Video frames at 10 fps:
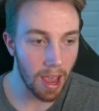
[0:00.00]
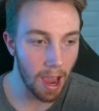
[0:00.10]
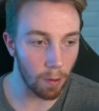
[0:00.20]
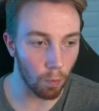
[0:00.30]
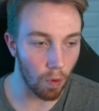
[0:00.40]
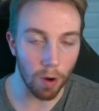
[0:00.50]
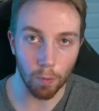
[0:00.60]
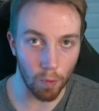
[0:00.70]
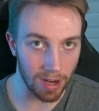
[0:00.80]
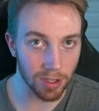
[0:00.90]
and what
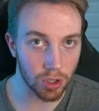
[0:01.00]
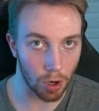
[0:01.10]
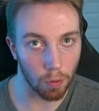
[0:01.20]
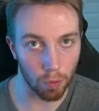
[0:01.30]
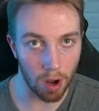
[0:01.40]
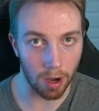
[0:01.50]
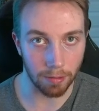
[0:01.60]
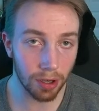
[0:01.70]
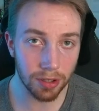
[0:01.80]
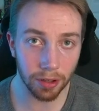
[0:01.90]
went so wrong.
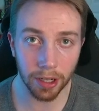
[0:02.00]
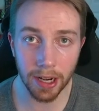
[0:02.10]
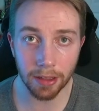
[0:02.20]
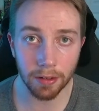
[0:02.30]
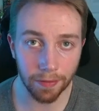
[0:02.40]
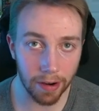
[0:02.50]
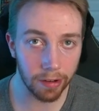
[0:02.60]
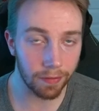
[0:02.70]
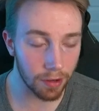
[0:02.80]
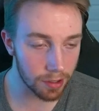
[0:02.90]
So looking at their very
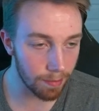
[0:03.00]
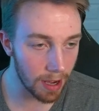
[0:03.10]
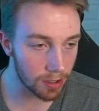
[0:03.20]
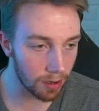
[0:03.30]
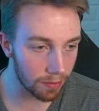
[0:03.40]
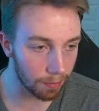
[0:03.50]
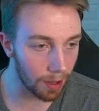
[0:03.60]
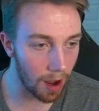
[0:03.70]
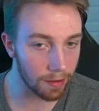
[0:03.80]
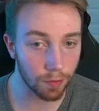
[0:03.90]
first match of the
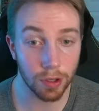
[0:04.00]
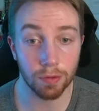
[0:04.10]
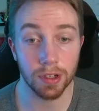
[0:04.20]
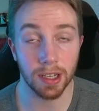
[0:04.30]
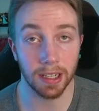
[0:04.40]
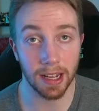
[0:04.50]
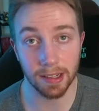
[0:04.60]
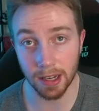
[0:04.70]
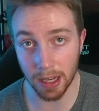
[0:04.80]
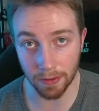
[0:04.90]
playoffs, which was
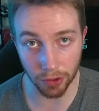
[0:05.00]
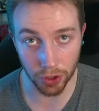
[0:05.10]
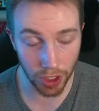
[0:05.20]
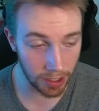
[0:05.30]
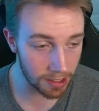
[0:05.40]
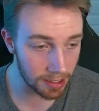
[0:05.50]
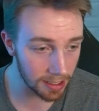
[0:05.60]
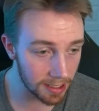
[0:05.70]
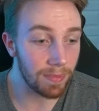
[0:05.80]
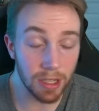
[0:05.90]
against Evil
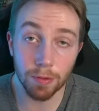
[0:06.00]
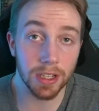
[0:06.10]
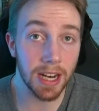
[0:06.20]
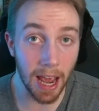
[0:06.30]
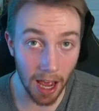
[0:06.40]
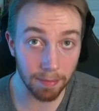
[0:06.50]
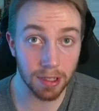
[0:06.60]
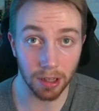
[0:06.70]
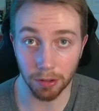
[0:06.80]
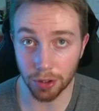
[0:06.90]
Geniuses, this was an
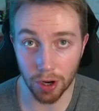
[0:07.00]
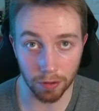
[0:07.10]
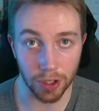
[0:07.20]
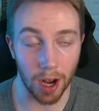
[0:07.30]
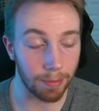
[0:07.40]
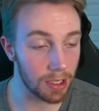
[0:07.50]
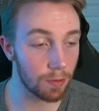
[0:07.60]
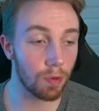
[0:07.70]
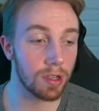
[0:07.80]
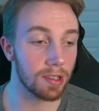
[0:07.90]
absolute choke job. This
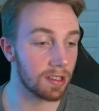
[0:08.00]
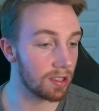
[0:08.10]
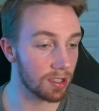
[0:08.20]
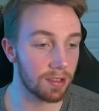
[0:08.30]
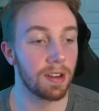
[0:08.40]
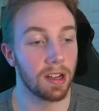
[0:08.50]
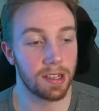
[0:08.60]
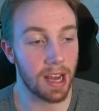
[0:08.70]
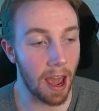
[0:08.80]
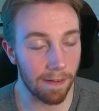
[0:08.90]
was just a
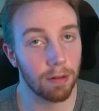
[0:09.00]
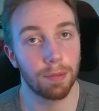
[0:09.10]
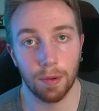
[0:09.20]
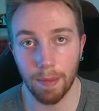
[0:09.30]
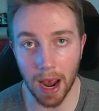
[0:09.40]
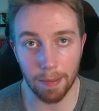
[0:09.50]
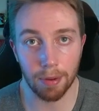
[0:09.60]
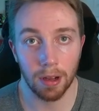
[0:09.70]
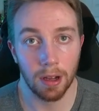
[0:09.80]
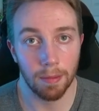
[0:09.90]
terrible map
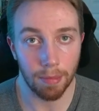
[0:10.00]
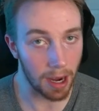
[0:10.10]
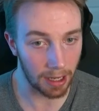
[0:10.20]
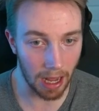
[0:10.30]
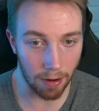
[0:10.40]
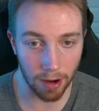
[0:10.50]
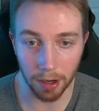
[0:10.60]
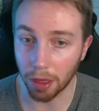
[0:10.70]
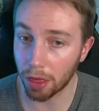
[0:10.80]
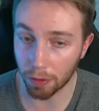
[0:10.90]
by
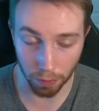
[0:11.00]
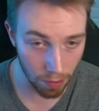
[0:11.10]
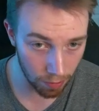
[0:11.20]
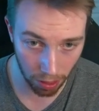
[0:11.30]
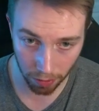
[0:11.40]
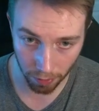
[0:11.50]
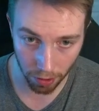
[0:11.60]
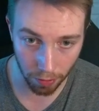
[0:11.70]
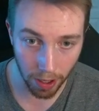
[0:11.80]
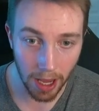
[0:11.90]
Cloud9 through and through,